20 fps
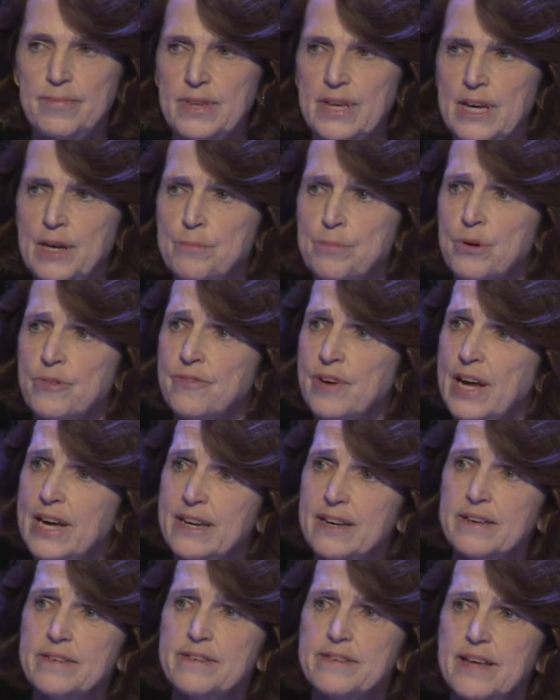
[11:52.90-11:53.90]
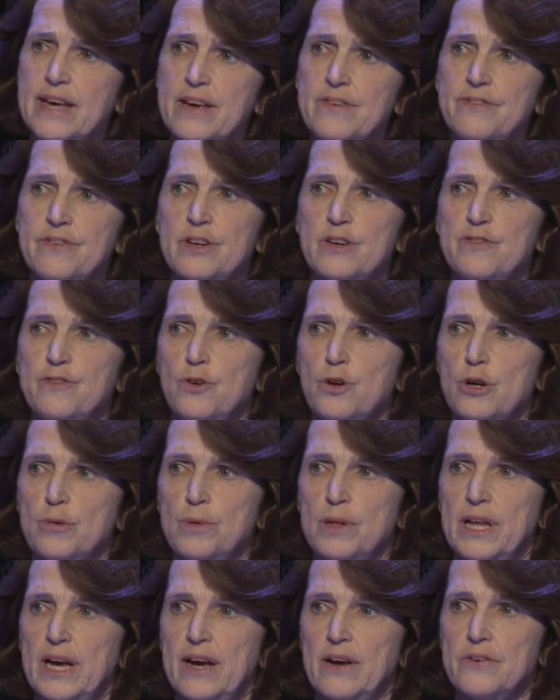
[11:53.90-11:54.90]
and providing safe and
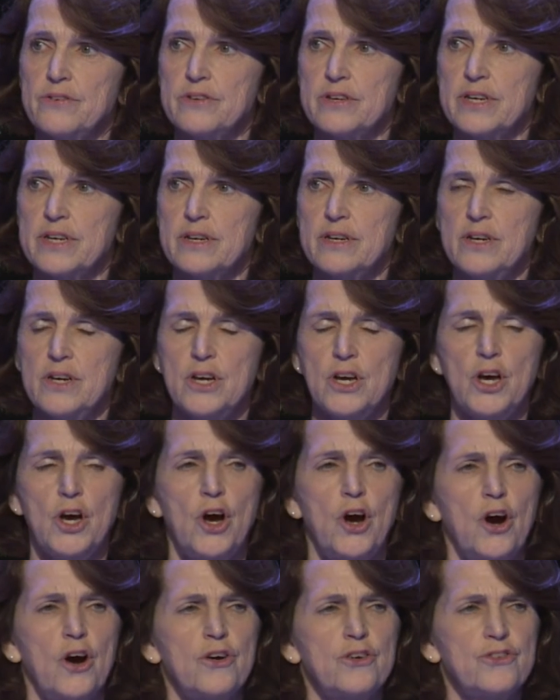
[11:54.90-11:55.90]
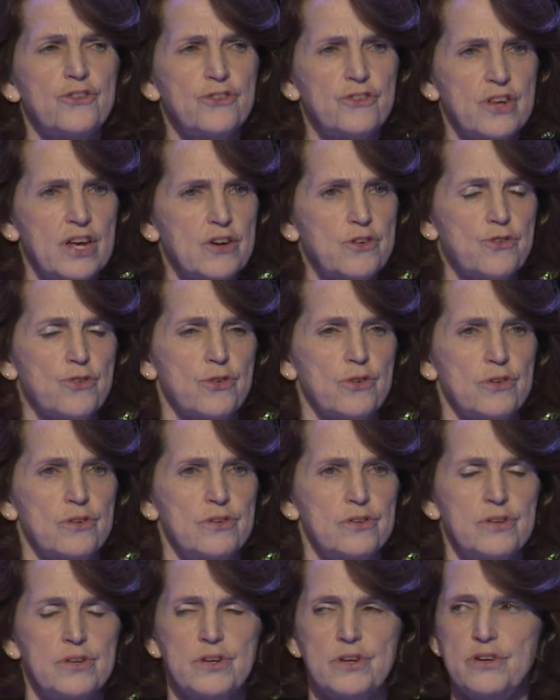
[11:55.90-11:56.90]
affordable housing, are central
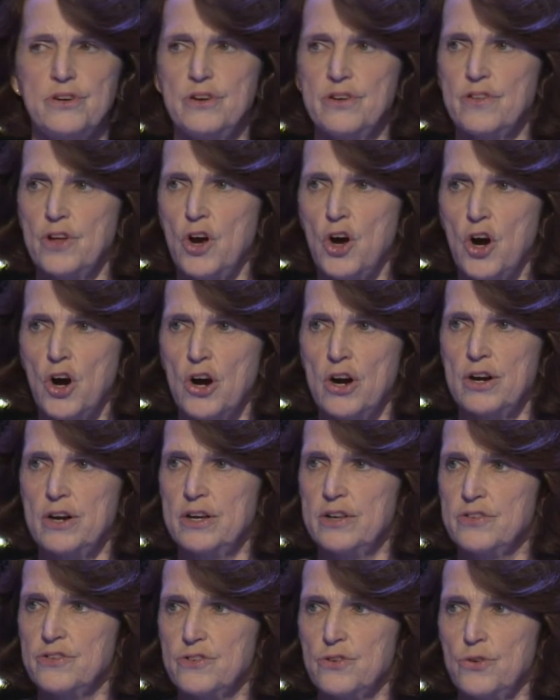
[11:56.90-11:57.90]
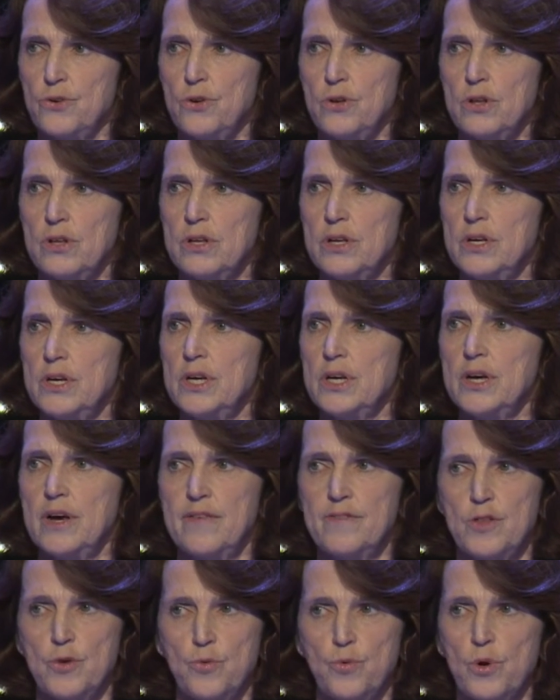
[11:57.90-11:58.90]
to the heart and soul
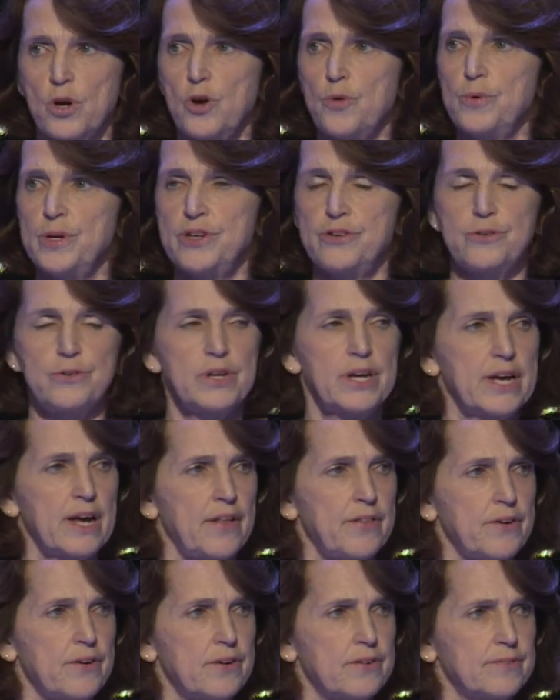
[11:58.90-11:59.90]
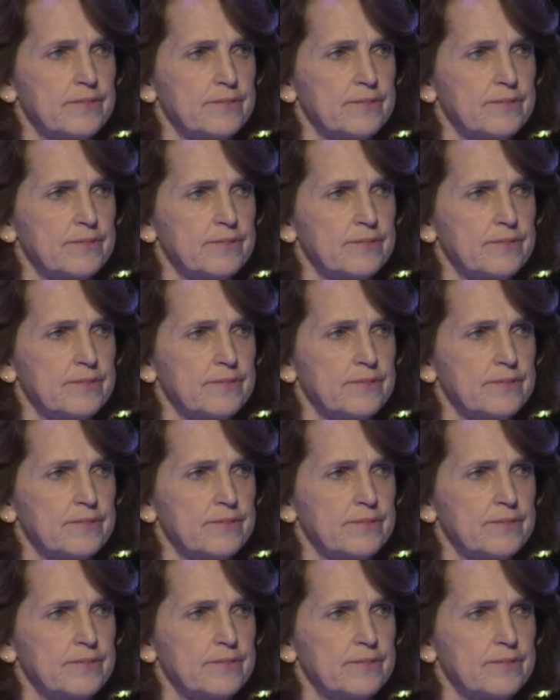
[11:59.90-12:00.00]
of the work we do together.